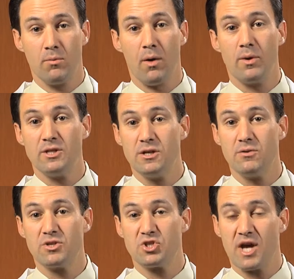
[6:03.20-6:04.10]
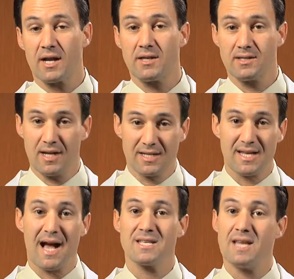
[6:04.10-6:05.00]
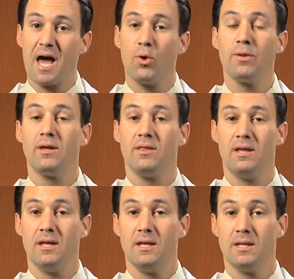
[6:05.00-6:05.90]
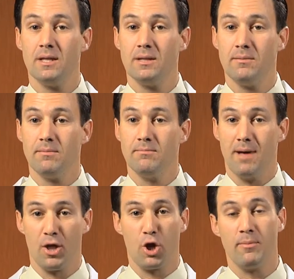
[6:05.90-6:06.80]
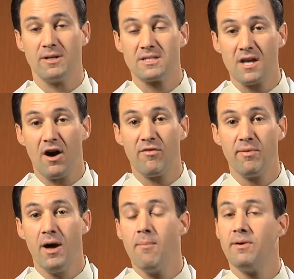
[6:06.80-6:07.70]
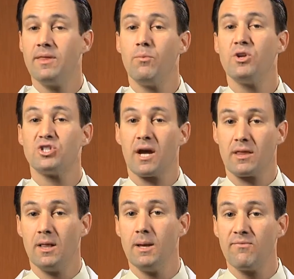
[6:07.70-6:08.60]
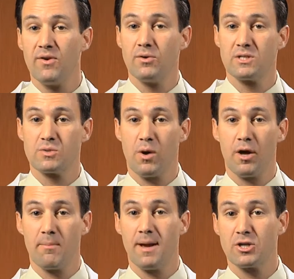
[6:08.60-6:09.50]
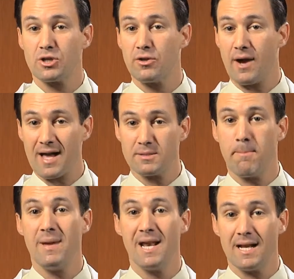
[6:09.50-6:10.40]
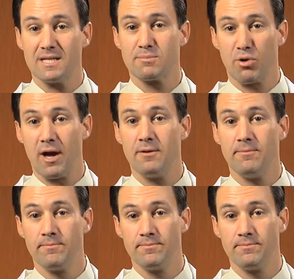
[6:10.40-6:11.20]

what we do is excise not only the melanoma itself, but then we check the lymph nodes as well to make sure there hasn't been any spread.